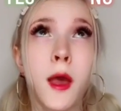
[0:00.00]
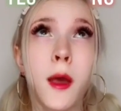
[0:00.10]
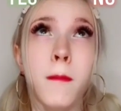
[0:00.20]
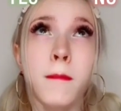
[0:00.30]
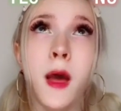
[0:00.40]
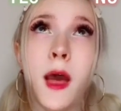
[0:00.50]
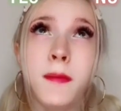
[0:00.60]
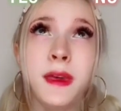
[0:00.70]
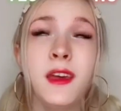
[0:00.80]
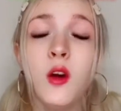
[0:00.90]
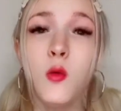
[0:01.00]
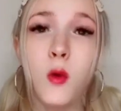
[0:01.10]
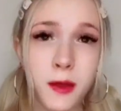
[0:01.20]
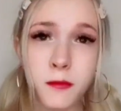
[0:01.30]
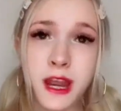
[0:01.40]
Mommy, why
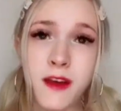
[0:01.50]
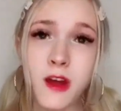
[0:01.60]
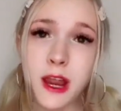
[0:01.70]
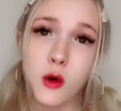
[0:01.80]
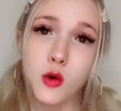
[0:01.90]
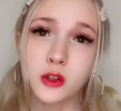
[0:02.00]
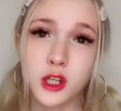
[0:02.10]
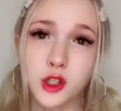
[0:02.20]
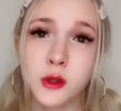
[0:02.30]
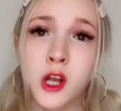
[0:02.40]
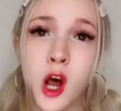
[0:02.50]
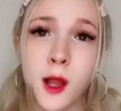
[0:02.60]
whenever I hold onto an object...